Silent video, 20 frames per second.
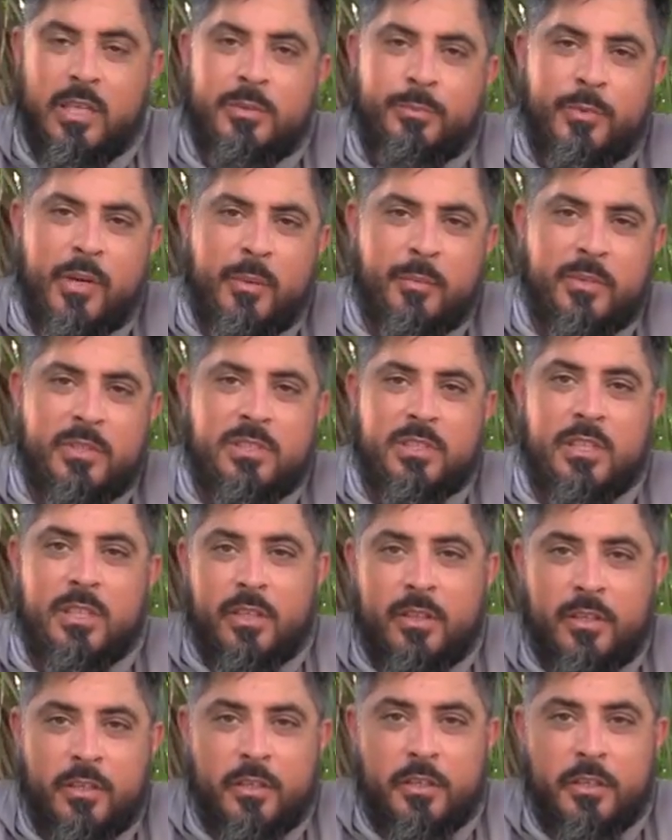as promised,
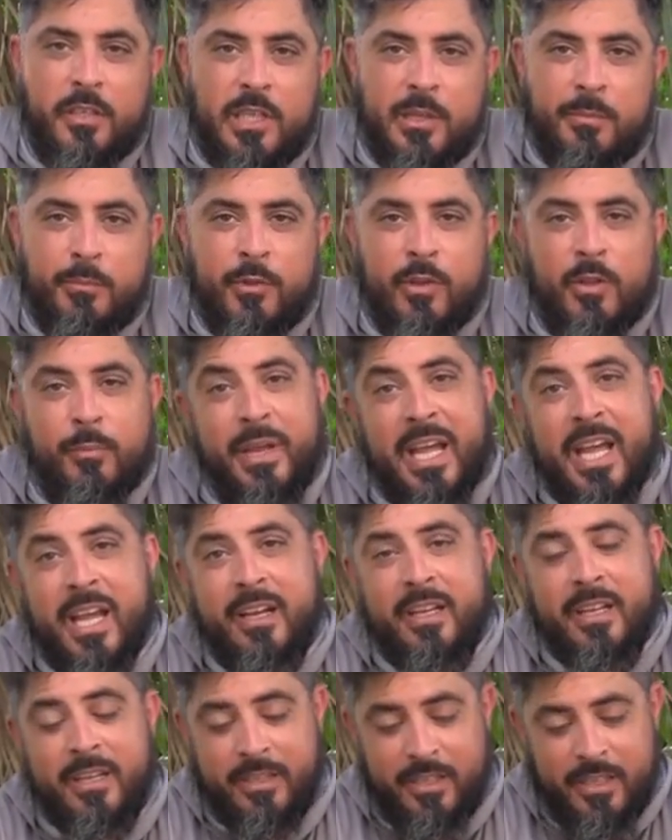the good, the
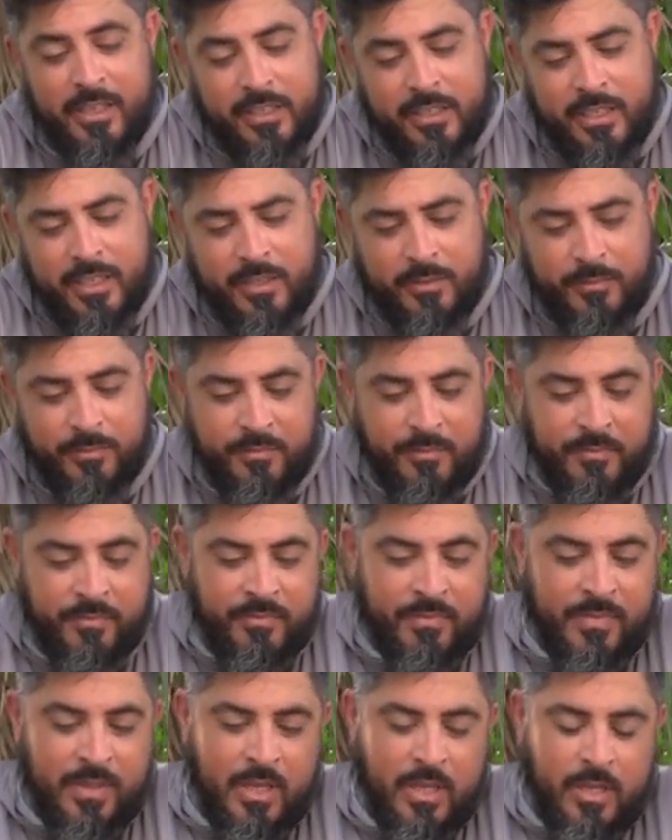bad, and the ugly.
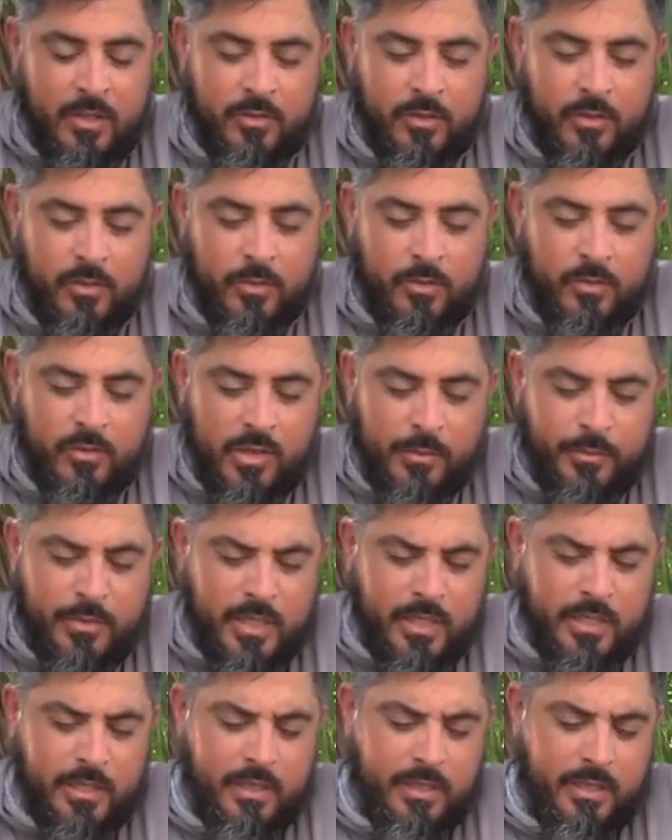So
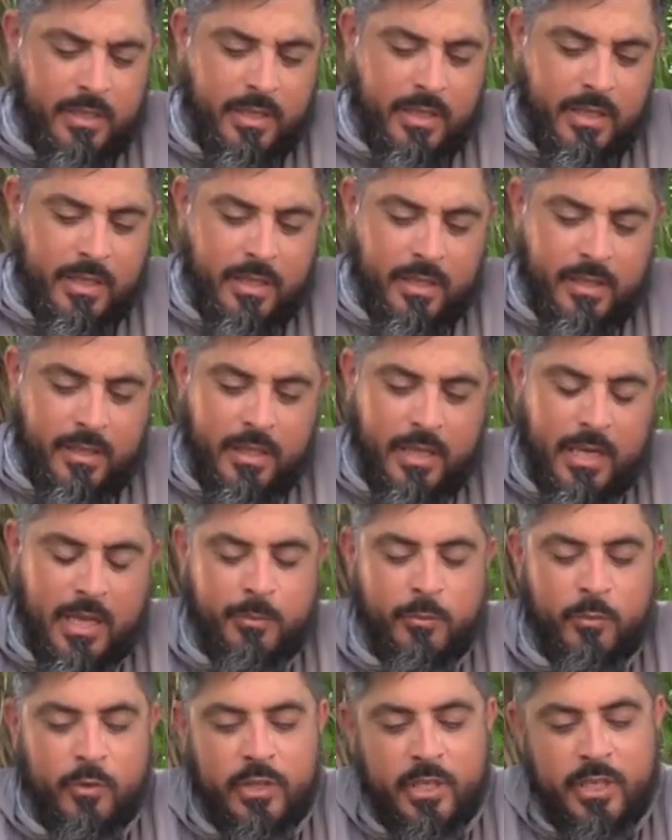something that
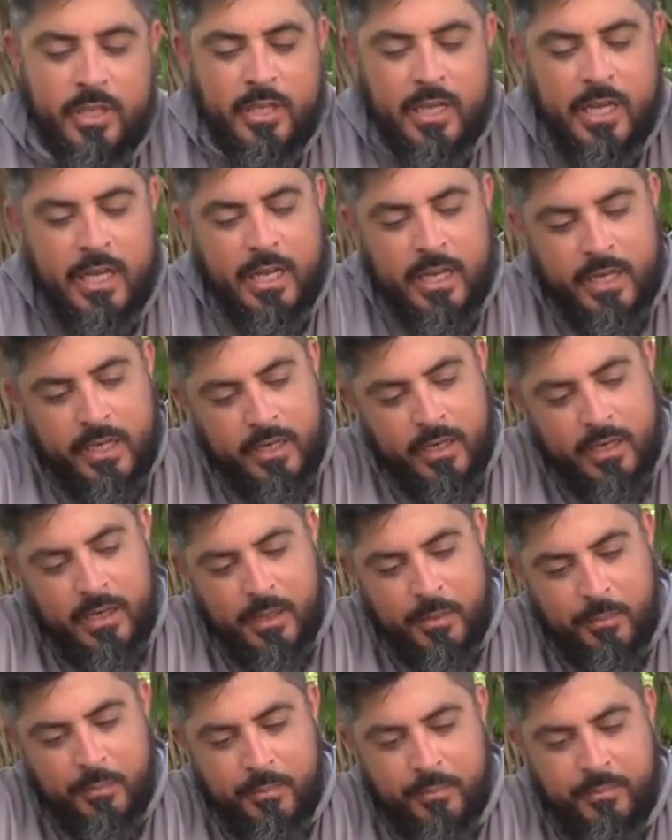I'm really not
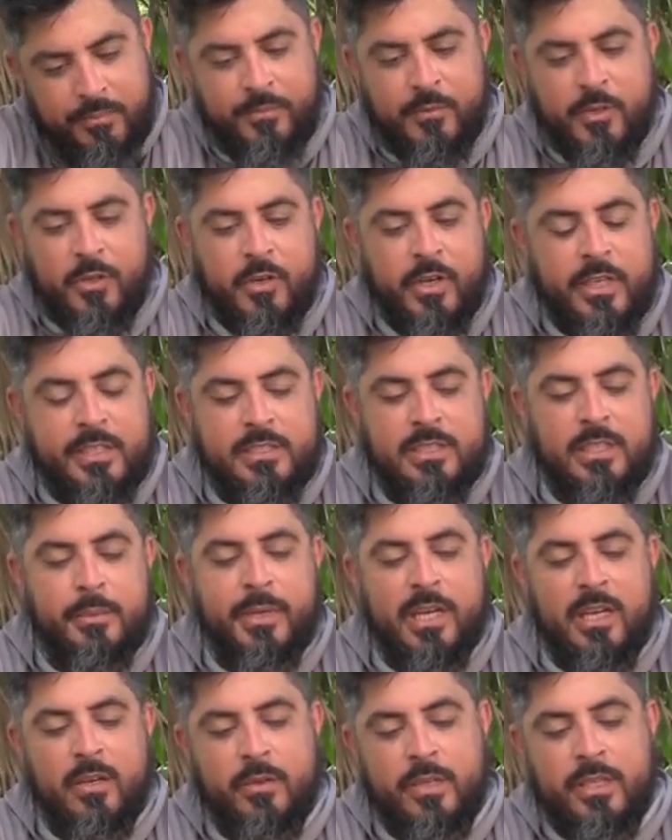crazy
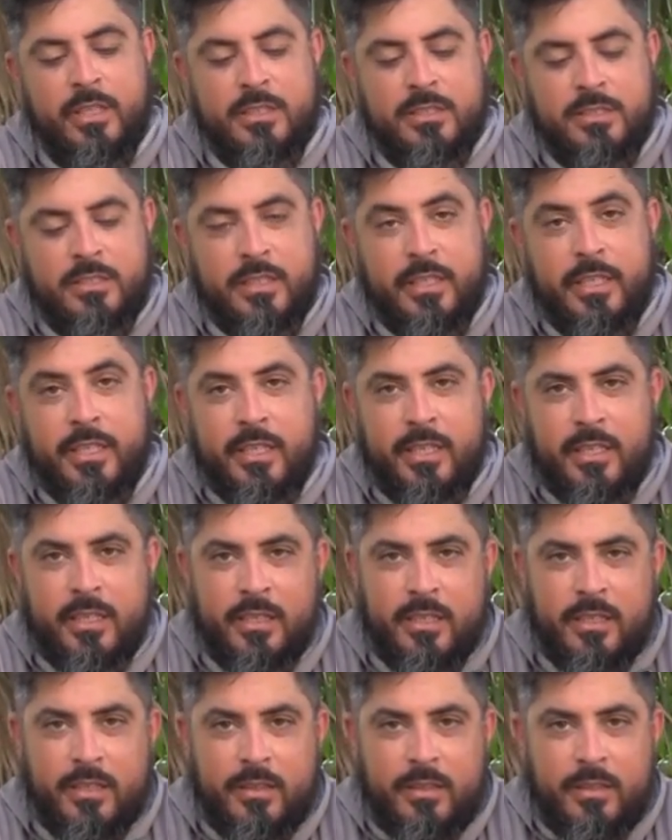about is
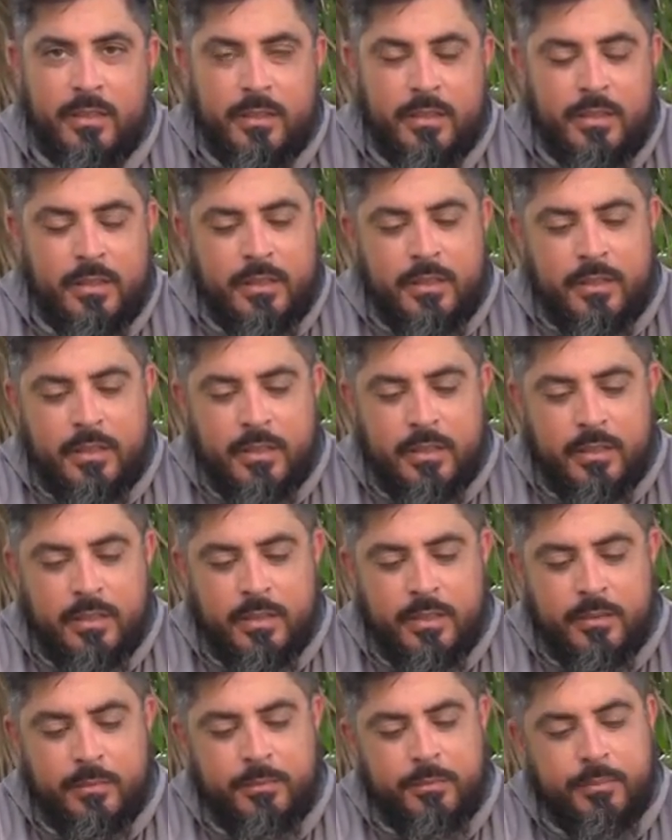the
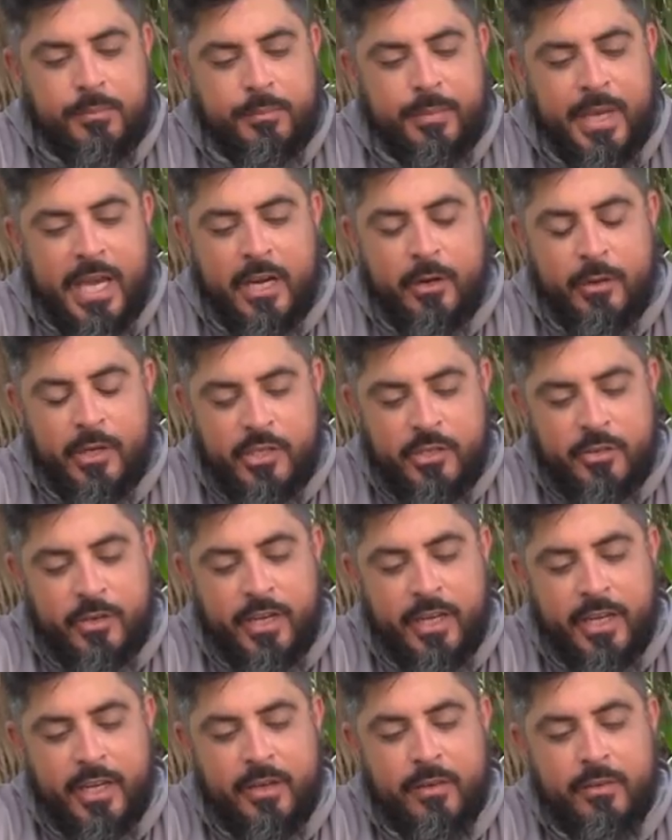battery
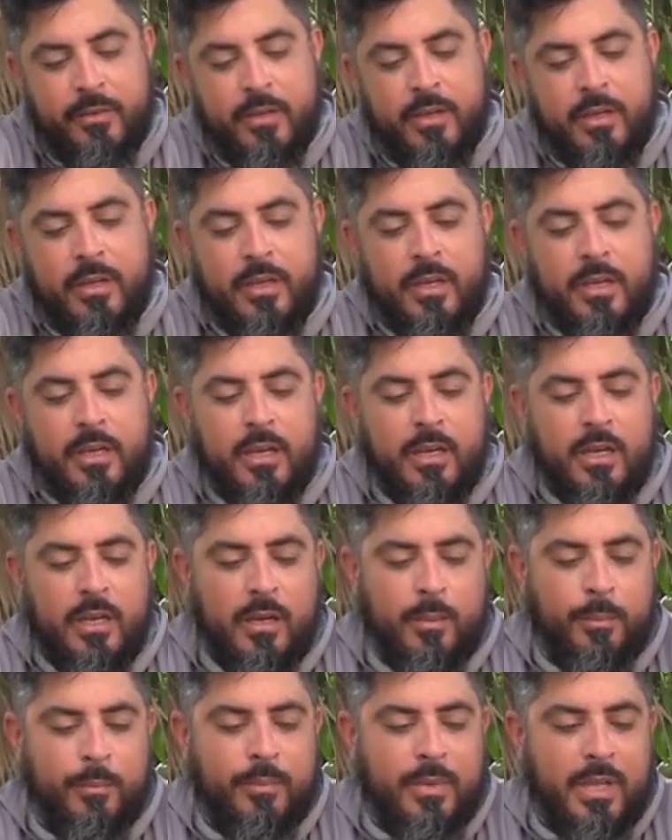tray.
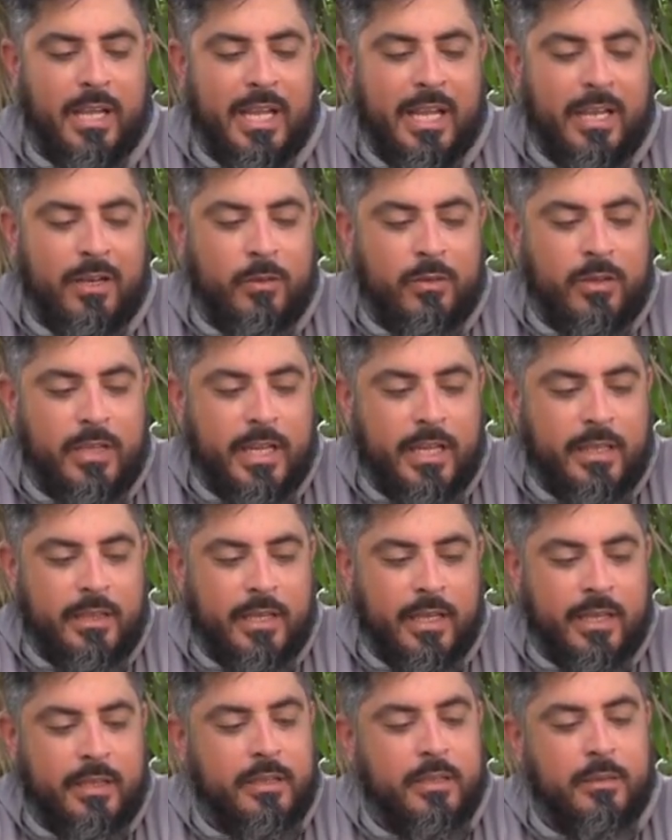I don't like
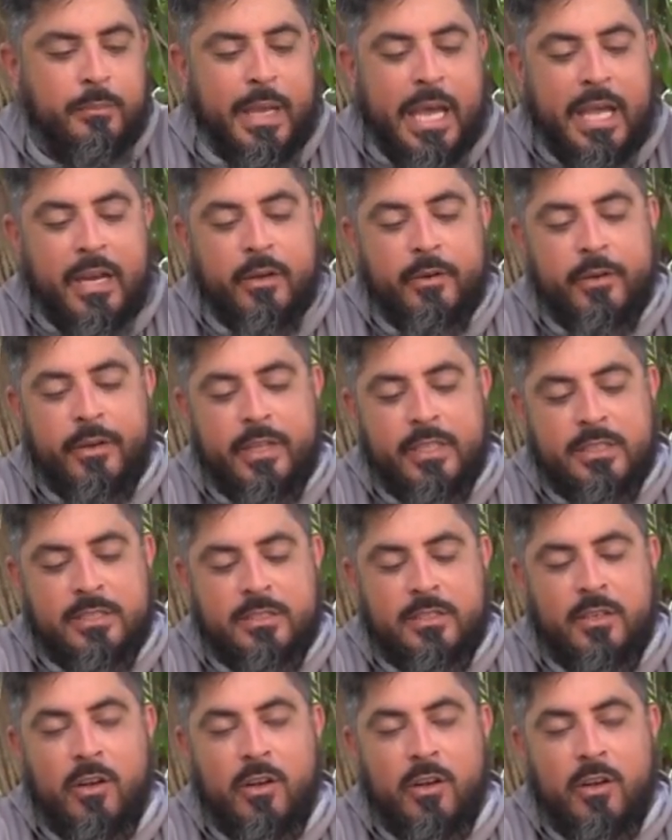that the battery